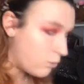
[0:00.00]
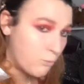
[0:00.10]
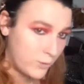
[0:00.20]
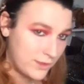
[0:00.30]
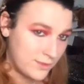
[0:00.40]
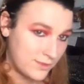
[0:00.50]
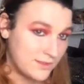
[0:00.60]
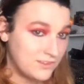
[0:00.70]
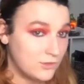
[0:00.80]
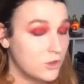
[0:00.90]
with
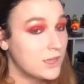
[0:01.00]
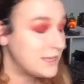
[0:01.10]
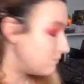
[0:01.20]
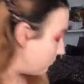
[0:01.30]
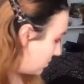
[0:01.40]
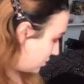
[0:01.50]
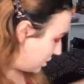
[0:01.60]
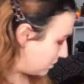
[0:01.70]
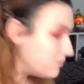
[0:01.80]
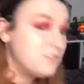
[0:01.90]
this look it was to
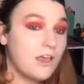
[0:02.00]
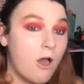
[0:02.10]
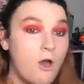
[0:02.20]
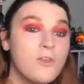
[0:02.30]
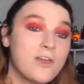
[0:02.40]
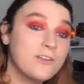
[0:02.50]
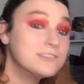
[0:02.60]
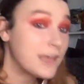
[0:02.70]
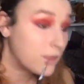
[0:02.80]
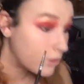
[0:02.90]
use all the colors
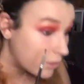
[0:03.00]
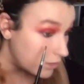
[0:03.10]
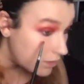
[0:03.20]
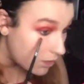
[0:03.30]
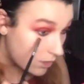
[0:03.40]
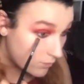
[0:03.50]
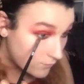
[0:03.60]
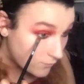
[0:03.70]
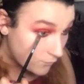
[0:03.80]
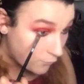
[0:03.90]
I could
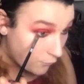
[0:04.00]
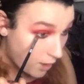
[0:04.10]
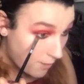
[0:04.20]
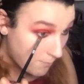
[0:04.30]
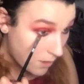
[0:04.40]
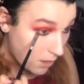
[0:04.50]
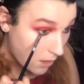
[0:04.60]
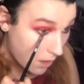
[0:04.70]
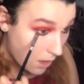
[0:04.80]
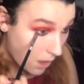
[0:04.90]
from
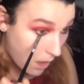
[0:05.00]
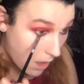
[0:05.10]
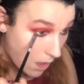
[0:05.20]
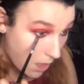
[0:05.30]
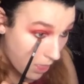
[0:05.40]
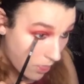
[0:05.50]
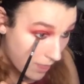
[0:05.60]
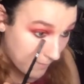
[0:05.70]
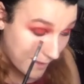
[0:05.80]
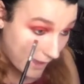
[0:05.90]

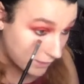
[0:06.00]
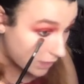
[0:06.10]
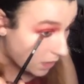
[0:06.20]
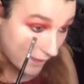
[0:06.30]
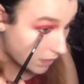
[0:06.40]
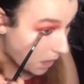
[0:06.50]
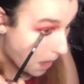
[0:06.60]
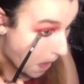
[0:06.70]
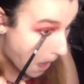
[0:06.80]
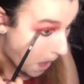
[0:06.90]
that palette.
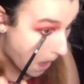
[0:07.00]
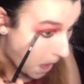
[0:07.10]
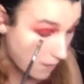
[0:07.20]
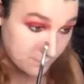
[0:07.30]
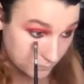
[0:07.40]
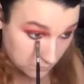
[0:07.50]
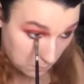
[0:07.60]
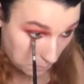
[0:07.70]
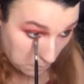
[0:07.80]
It's